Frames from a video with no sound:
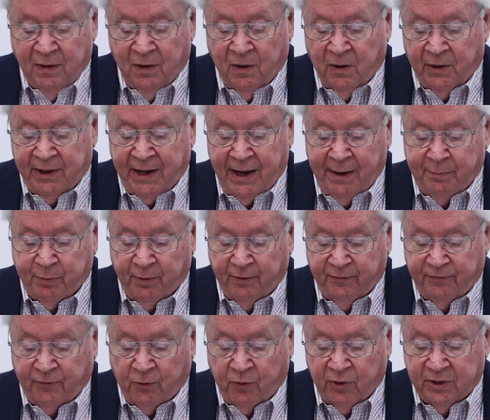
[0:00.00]
on April
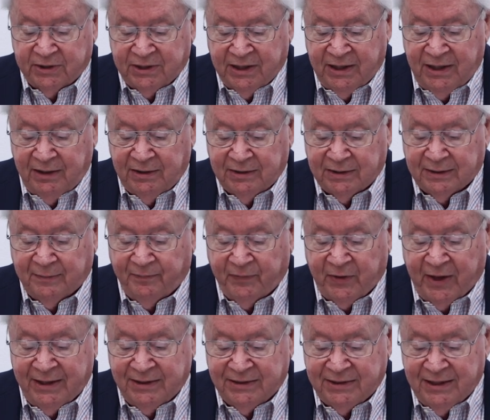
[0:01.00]
14th,
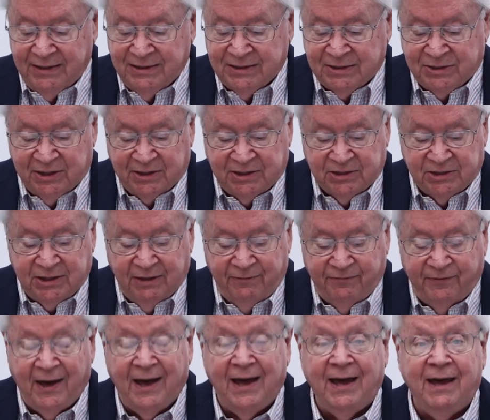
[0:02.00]

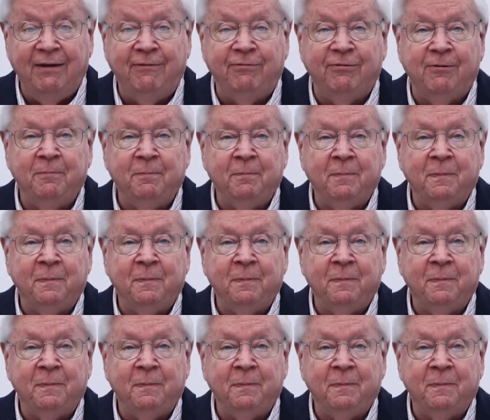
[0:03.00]
1865,